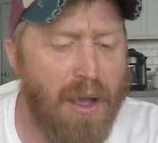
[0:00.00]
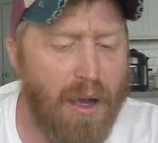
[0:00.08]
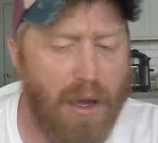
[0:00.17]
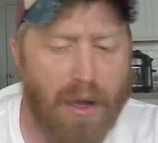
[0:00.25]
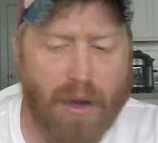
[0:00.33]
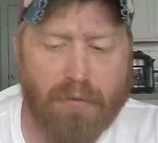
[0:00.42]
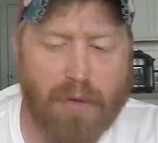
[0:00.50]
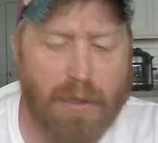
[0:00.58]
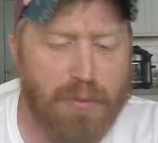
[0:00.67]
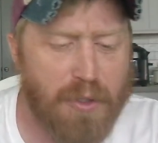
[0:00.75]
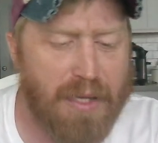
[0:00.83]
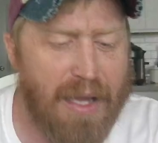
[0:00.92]

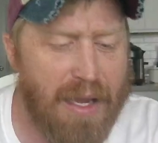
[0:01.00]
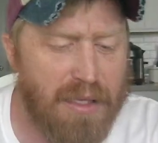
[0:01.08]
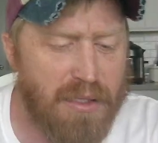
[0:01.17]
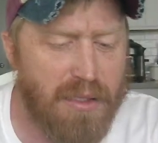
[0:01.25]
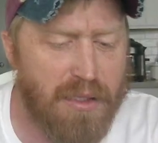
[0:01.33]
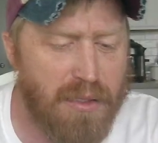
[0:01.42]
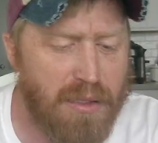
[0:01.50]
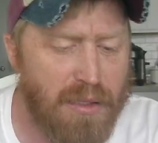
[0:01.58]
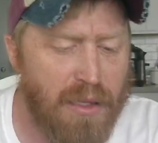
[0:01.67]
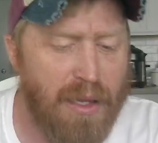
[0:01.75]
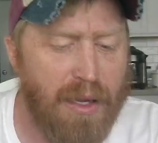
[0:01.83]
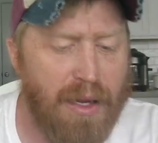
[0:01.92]
ruptured
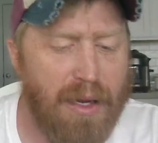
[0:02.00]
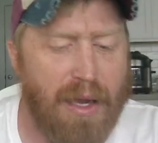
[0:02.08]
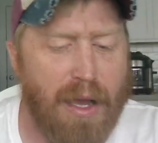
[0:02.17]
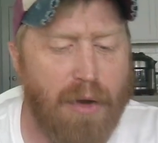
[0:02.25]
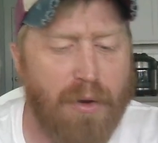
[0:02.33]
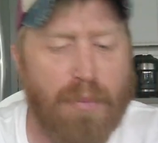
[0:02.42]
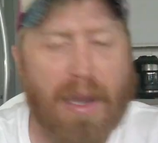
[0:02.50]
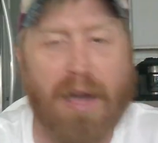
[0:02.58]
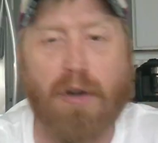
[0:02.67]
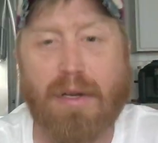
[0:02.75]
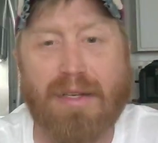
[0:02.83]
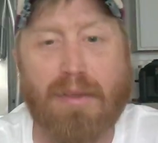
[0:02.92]
cases, and out of
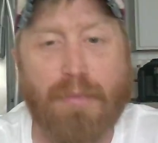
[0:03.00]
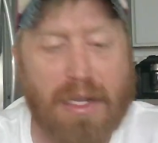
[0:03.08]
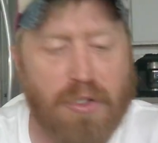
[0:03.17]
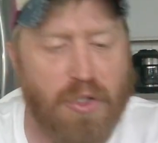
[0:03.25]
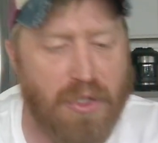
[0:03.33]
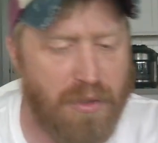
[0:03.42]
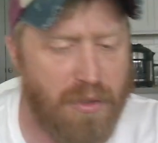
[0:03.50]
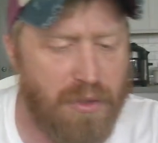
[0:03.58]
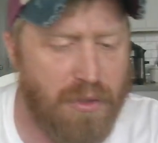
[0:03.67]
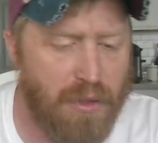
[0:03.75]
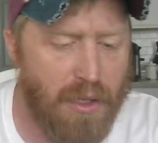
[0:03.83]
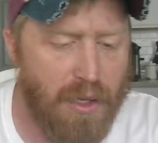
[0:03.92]
battery
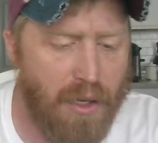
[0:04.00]
dimensions.